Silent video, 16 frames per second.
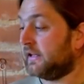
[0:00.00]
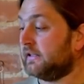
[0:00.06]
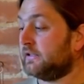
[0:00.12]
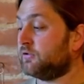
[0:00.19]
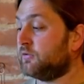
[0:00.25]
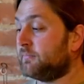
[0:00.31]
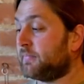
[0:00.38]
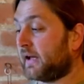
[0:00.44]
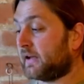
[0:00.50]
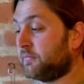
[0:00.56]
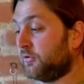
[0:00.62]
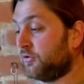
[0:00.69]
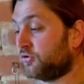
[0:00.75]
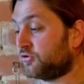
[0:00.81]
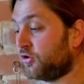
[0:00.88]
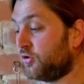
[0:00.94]
little Backman
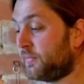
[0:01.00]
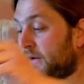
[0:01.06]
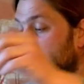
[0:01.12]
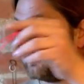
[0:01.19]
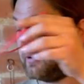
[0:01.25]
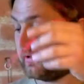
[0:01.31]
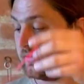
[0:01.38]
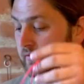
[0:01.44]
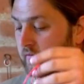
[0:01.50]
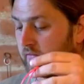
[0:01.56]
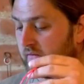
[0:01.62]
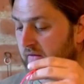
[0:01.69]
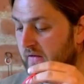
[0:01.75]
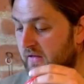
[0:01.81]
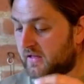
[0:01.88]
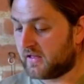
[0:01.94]
control panel here.
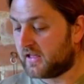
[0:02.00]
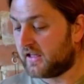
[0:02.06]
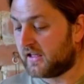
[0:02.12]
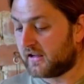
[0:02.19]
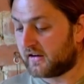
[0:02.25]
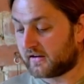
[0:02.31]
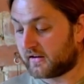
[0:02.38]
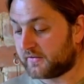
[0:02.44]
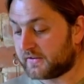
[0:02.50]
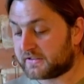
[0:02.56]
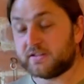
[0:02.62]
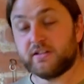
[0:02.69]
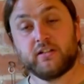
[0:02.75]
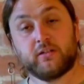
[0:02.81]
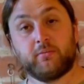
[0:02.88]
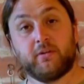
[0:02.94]
Now this
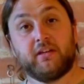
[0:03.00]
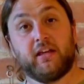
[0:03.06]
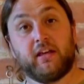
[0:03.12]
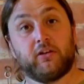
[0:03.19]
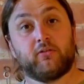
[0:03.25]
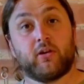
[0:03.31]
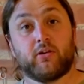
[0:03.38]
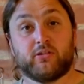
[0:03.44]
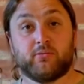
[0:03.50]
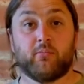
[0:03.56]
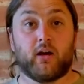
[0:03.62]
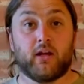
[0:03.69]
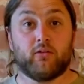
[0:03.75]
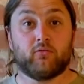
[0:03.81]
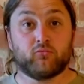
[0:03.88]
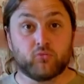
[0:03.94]
thing has been kicking around in
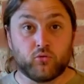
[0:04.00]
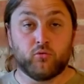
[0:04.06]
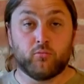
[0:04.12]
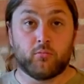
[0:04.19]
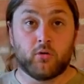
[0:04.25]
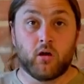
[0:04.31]
my room